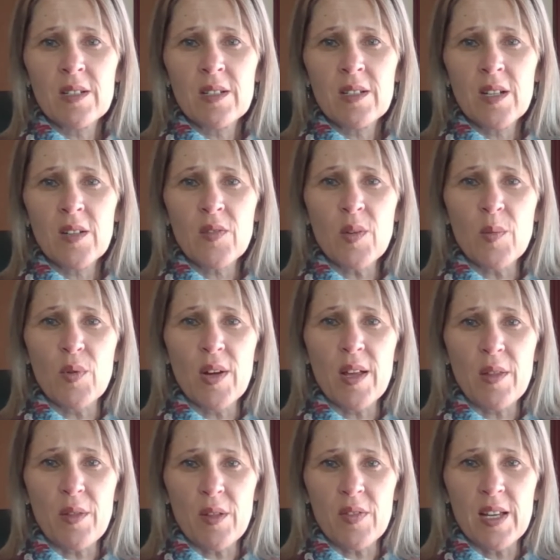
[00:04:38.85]
of the breath
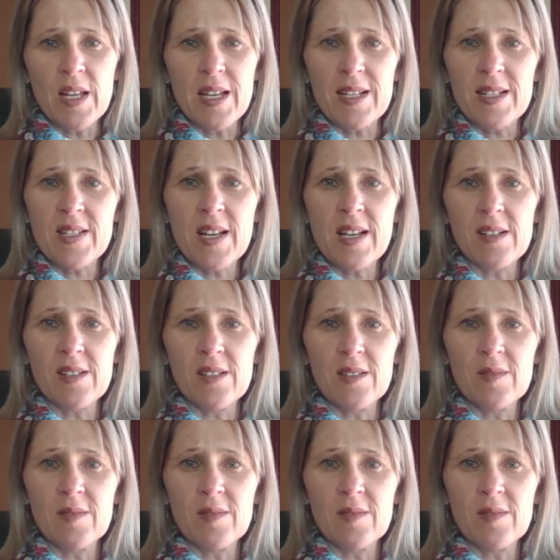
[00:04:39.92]
on the exhale.